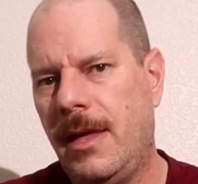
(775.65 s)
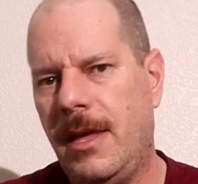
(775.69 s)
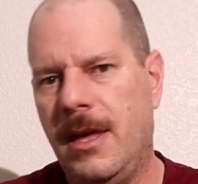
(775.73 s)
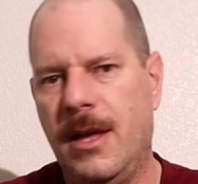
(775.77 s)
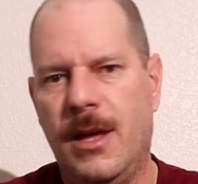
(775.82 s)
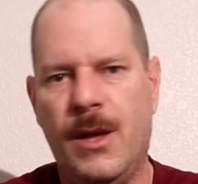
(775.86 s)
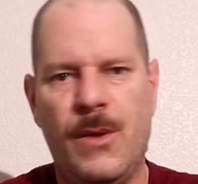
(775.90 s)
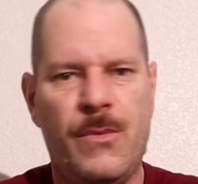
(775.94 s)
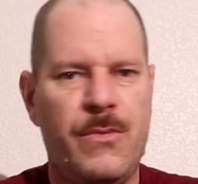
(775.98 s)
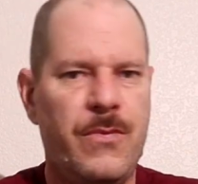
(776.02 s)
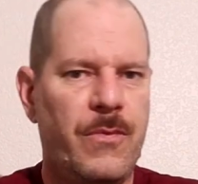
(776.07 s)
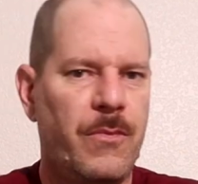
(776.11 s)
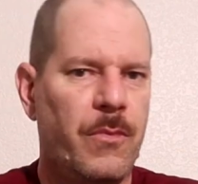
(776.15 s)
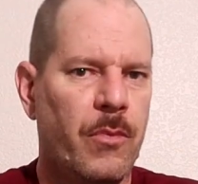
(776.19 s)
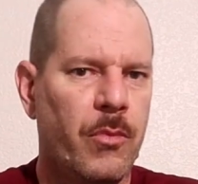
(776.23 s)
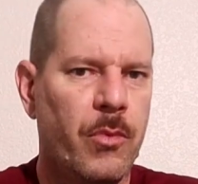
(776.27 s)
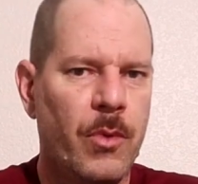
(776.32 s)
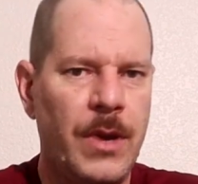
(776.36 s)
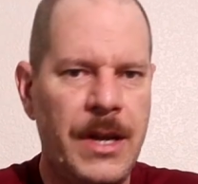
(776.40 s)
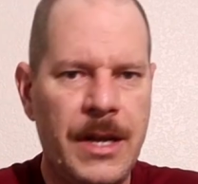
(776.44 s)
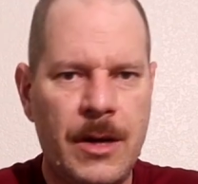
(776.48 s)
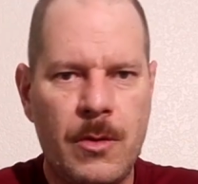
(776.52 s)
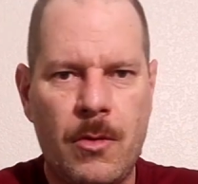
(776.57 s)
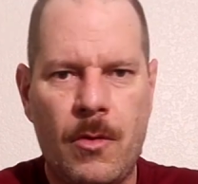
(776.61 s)
if
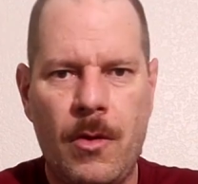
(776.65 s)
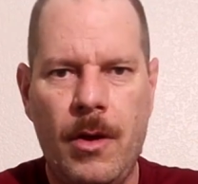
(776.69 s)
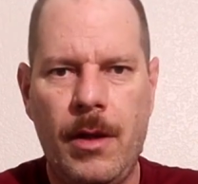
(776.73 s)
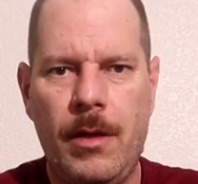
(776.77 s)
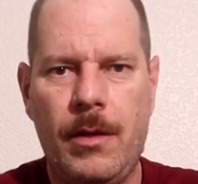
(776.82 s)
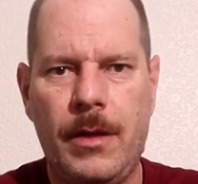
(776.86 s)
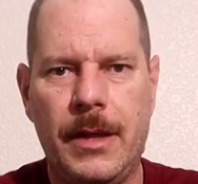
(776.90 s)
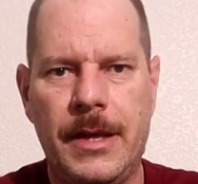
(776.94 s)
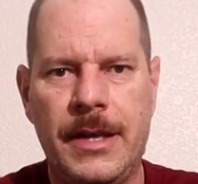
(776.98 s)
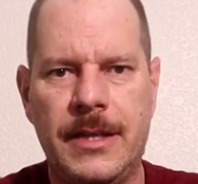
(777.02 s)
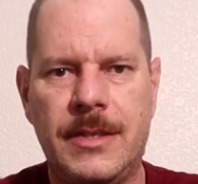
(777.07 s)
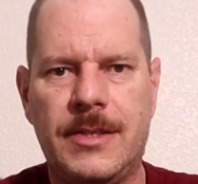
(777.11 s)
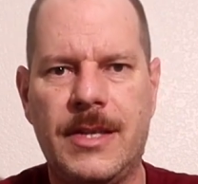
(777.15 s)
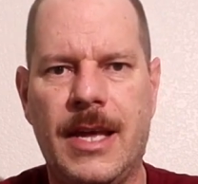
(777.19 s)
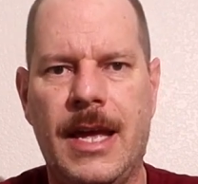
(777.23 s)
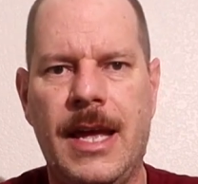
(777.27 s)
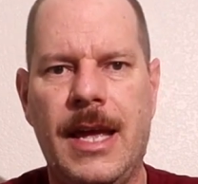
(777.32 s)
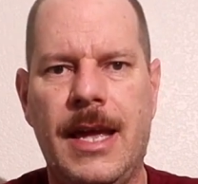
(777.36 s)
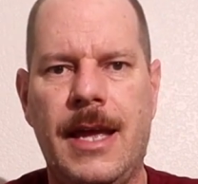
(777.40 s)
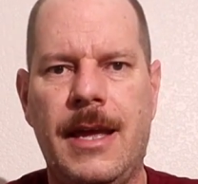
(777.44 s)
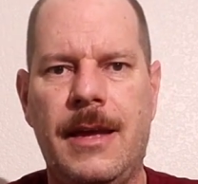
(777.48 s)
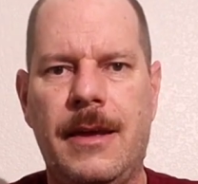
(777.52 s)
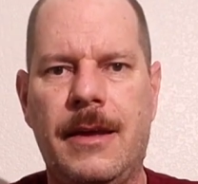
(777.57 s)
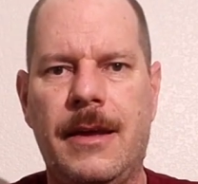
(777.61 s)
recoil is
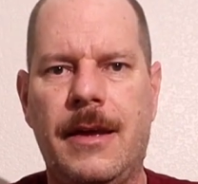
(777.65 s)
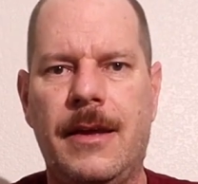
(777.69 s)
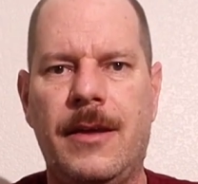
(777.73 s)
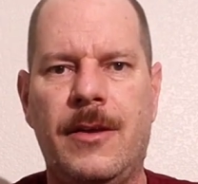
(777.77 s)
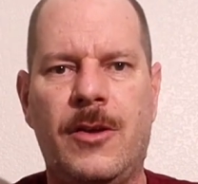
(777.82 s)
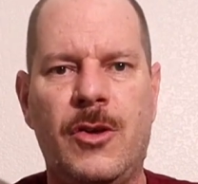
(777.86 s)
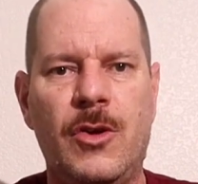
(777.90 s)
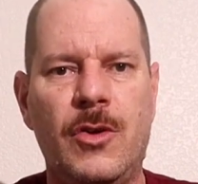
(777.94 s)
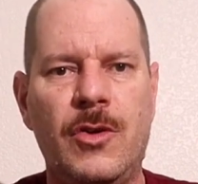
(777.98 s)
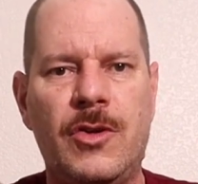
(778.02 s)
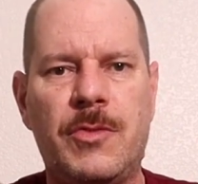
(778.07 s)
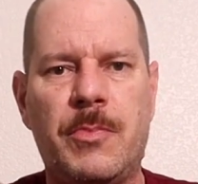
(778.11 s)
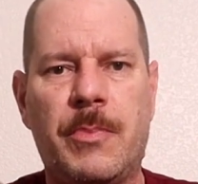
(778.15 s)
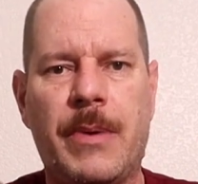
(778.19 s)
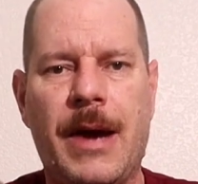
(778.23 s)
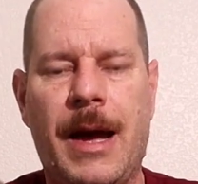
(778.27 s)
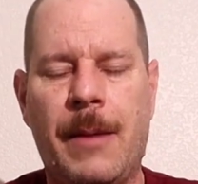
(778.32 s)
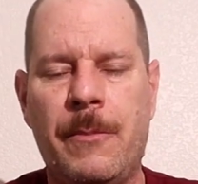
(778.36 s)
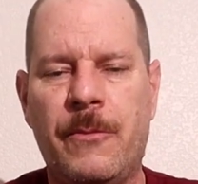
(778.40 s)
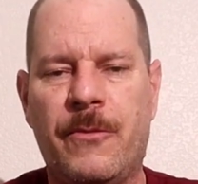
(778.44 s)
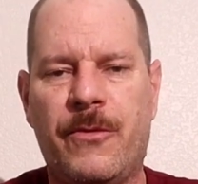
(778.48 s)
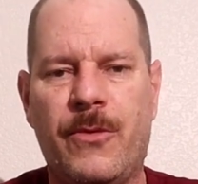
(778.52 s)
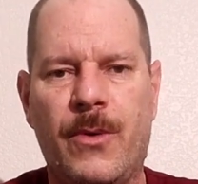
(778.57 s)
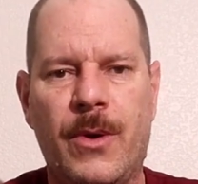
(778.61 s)
a huge
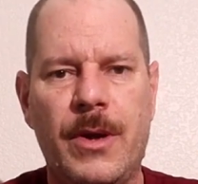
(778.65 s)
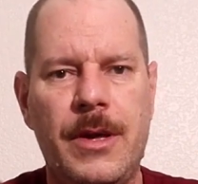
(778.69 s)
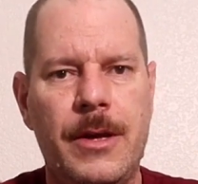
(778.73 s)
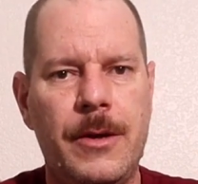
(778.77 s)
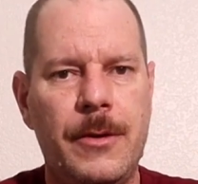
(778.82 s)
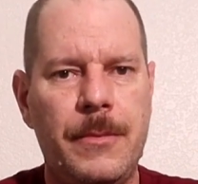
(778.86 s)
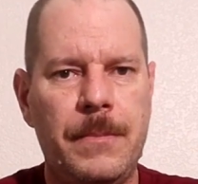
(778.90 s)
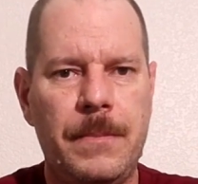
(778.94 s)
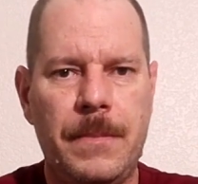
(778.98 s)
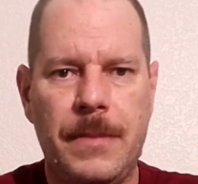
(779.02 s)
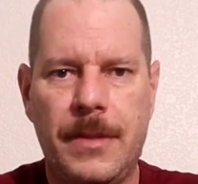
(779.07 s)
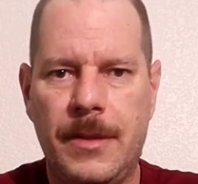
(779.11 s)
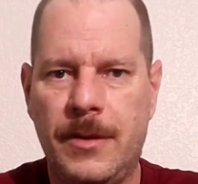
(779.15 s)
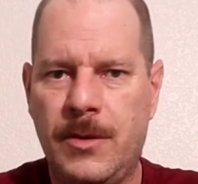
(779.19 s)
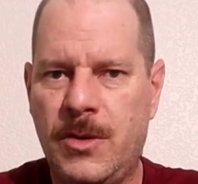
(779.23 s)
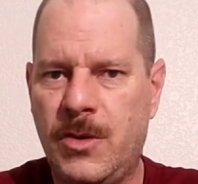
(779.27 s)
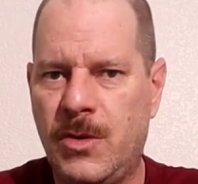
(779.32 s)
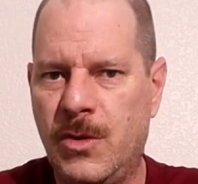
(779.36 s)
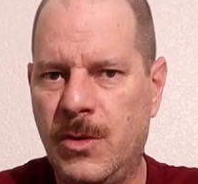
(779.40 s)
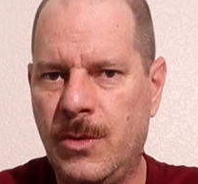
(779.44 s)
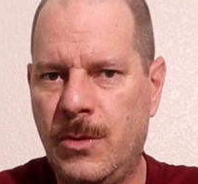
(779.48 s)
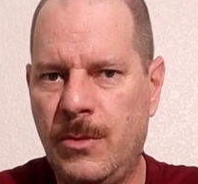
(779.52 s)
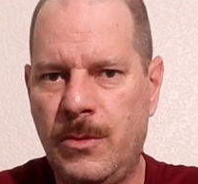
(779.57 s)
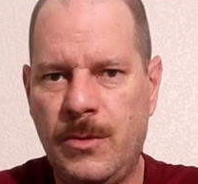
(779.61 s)
problem for you,
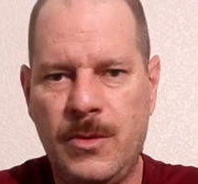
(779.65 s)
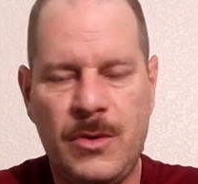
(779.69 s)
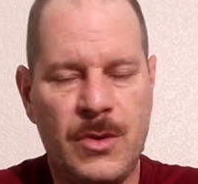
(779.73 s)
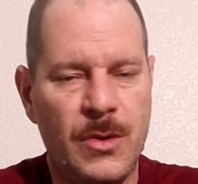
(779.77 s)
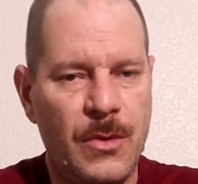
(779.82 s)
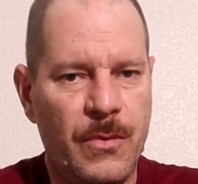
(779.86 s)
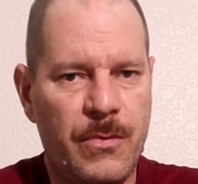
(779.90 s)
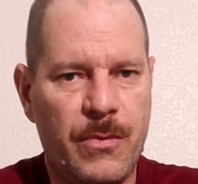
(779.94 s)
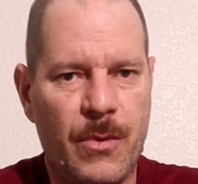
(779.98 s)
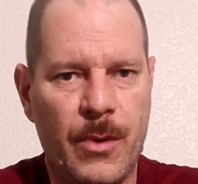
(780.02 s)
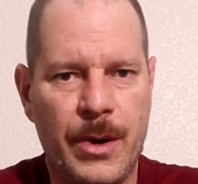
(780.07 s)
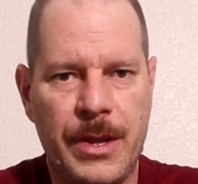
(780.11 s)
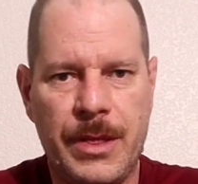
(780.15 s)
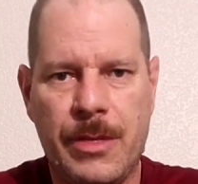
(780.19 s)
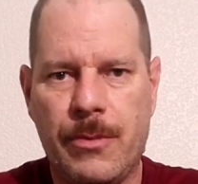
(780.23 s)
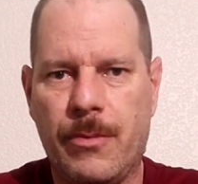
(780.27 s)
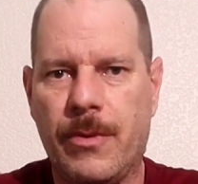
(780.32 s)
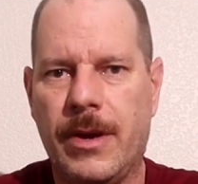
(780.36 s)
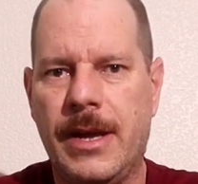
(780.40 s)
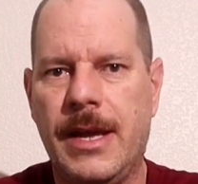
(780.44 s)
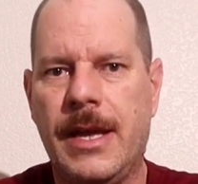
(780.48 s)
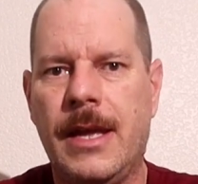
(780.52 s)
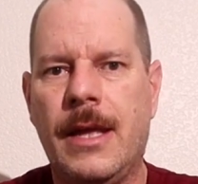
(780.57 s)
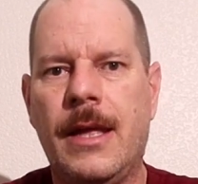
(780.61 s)

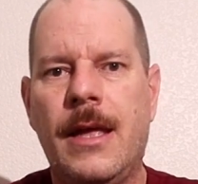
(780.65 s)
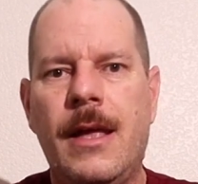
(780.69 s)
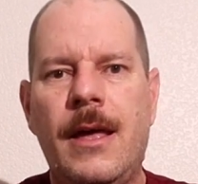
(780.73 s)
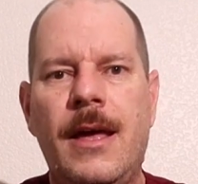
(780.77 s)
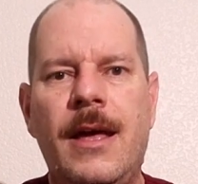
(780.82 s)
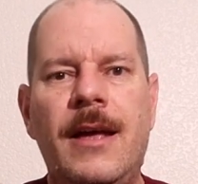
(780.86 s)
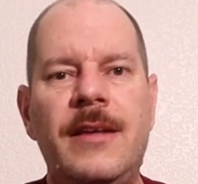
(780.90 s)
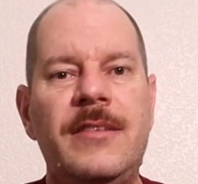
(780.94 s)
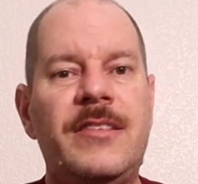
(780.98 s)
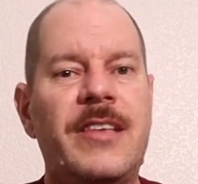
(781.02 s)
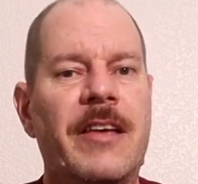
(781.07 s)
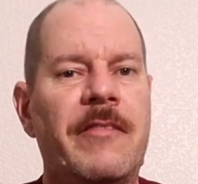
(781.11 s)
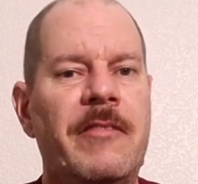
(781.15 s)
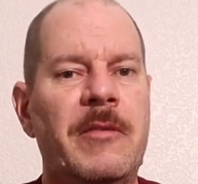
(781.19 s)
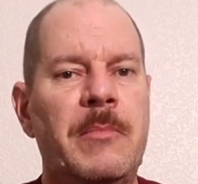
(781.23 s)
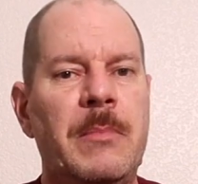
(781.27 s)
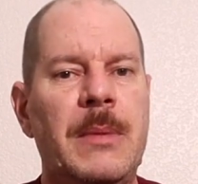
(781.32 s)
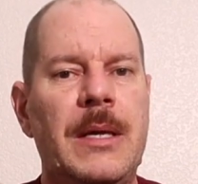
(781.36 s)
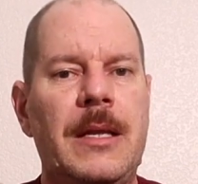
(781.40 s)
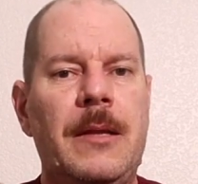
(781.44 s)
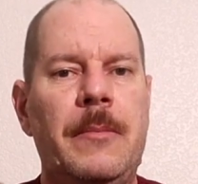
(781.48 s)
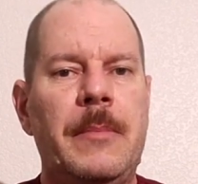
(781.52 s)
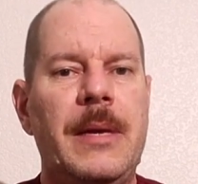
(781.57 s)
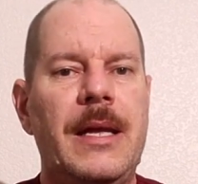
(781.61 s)
243
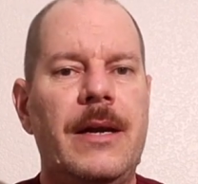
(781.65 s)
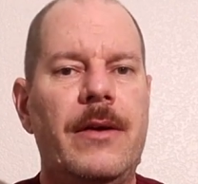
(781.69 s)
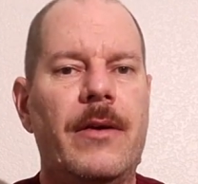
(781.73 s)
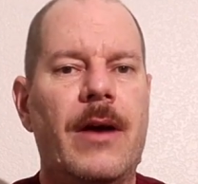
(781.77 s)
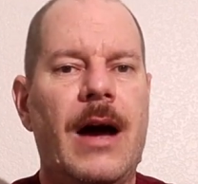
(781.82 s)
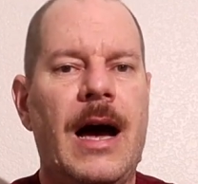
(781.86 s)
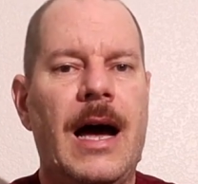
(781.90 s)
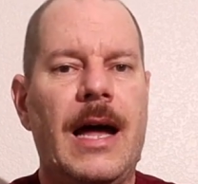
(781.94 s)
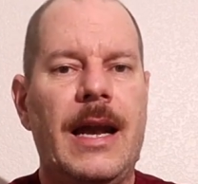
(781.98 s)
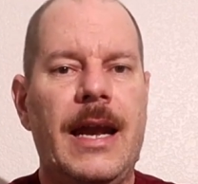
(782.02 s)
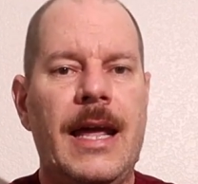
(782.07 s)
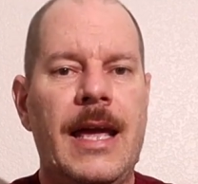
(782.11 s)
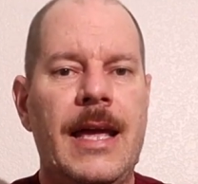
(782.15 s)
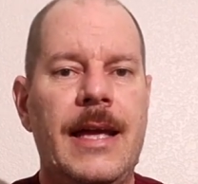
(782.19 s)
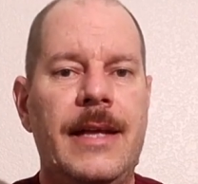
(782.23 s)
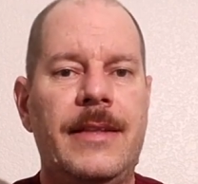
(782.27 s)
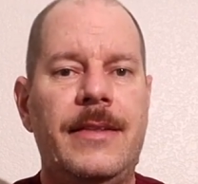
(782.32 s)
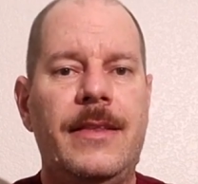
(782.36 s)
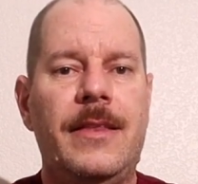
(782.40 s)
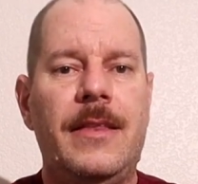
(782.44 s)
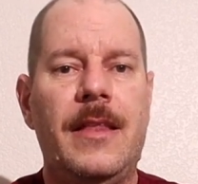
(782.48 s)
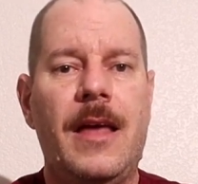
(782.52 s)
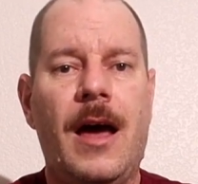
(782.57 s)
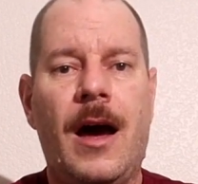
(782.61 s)
7mm .8
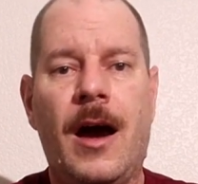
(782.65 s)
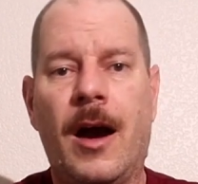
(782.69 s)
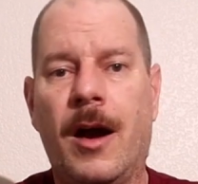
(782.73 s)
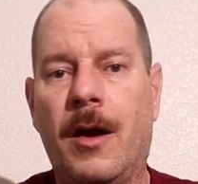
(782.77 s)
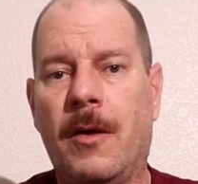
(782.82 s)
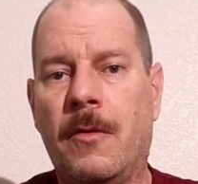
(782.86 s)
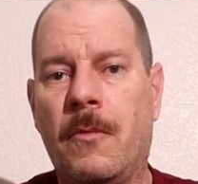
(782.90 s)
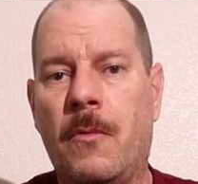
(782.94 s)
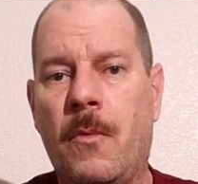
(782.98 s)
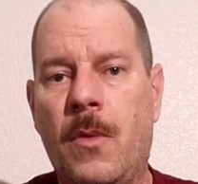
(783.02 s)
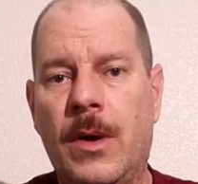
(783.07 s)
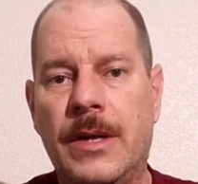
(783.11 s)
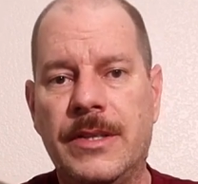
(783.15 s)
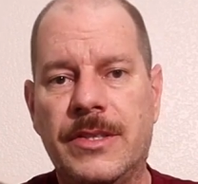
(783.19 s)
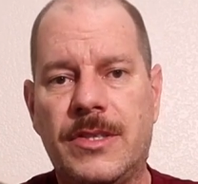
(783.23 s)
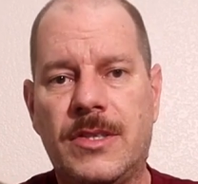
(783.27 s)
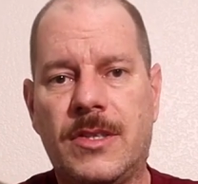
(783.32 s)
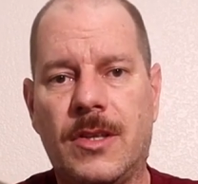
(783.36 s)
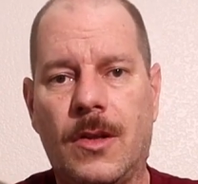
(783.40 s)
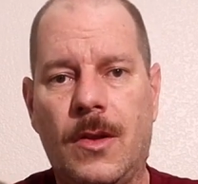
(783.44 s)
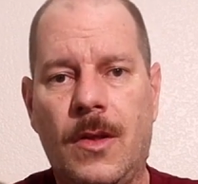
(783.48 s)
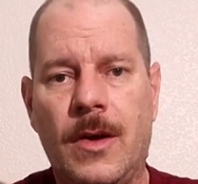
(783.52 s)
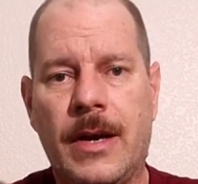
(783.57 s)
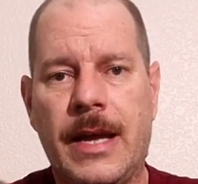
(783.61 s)
are ones
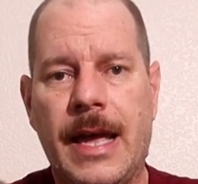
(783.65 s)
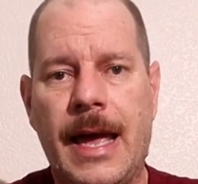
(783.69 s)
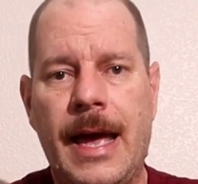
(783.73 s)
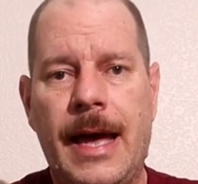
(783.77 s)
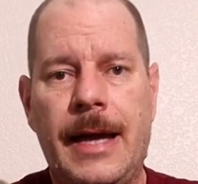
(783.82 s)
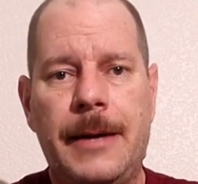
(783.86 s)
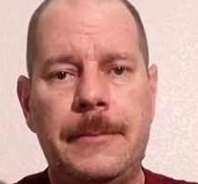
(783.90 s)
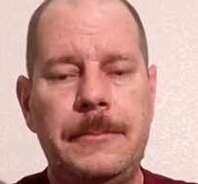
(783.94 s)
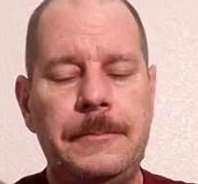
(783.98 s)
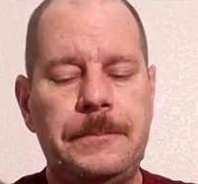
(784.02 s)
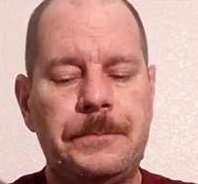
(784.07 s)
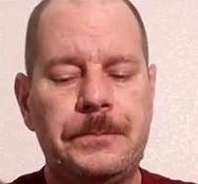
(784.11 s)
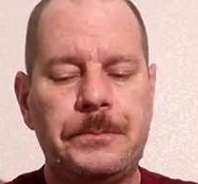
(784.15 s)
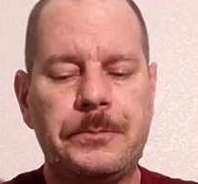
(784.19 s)
to look at.